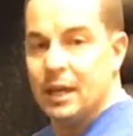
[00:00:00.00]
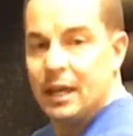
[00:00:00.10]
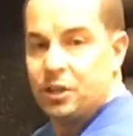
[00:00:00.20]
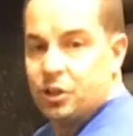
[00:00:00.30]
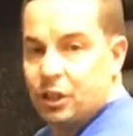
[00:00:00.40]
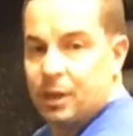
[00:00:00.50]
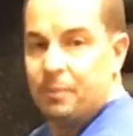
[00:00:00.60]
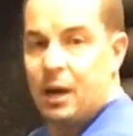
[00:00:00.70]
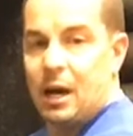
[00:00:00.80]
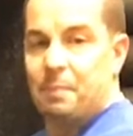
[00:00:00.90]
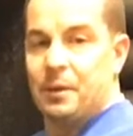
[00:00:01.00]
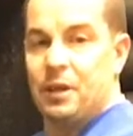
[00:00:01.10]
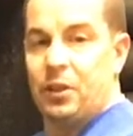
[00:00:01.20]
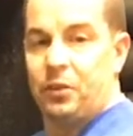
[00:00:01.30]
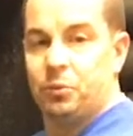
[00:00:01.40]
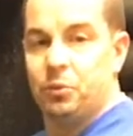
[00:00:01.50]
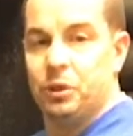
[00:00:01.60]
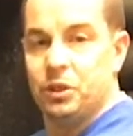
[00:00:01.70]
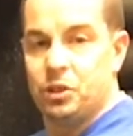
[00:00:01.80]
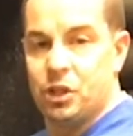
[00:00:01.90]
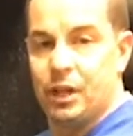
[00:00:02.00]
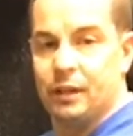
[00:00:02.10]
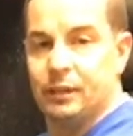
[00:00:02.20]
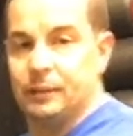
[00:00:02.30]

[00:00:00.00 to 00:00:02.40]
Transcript: It should come up and through this chain.